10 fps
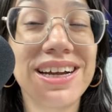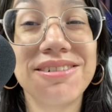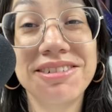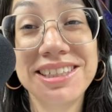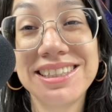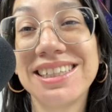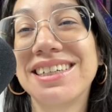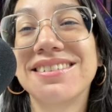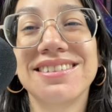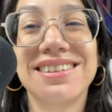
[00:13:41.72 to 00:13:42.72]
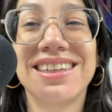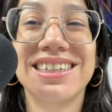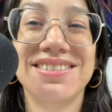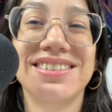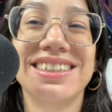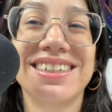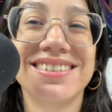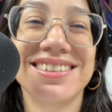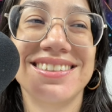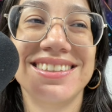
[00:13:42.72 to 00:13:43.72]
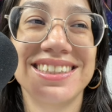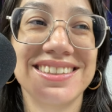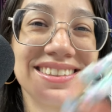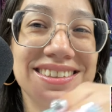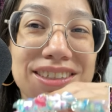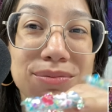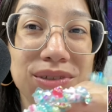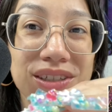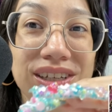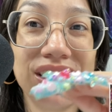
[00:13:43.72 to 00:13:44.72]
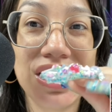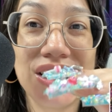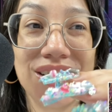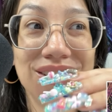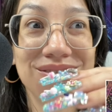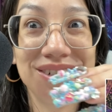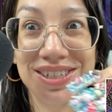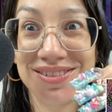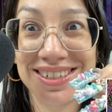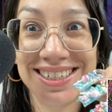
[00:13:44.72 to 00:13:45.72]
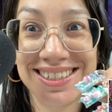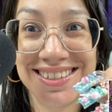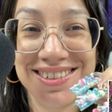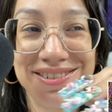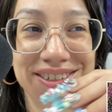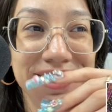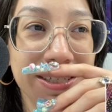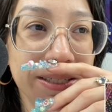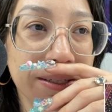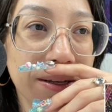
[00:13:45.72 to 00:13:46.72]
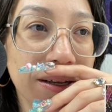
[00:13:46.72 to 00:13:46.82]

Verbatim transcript: I wish that I was live right now because you guys could tell me which one I should do first.